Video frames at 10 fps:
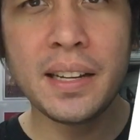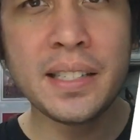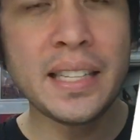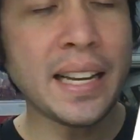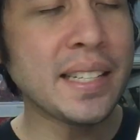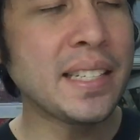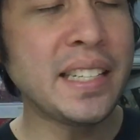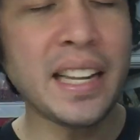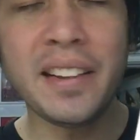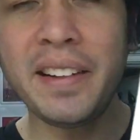6th
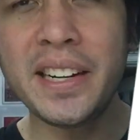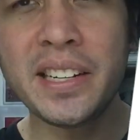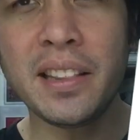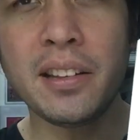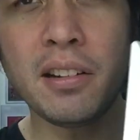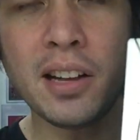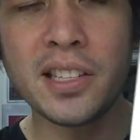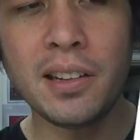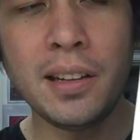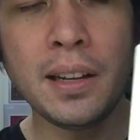generation
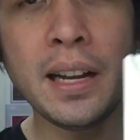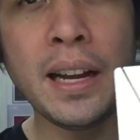console.